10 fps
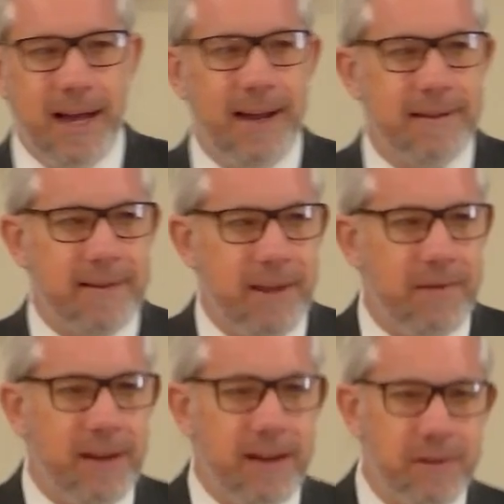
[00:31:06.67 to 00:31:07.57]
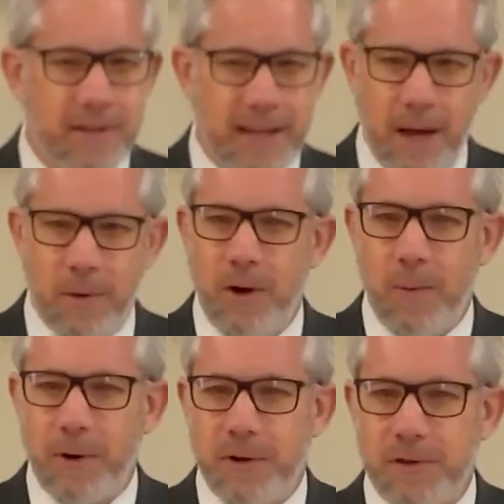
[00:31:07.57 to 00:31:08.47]
has given us and how it all
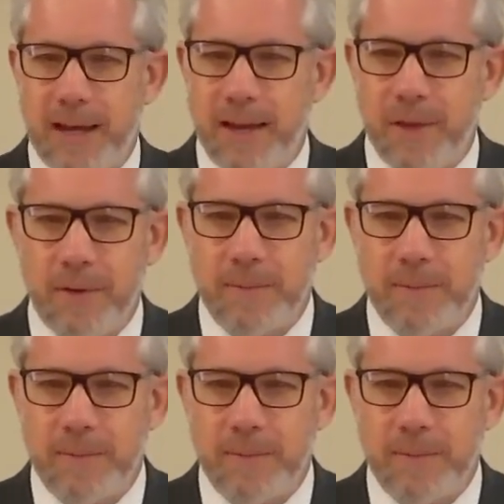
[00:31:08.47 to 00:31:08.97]
works together,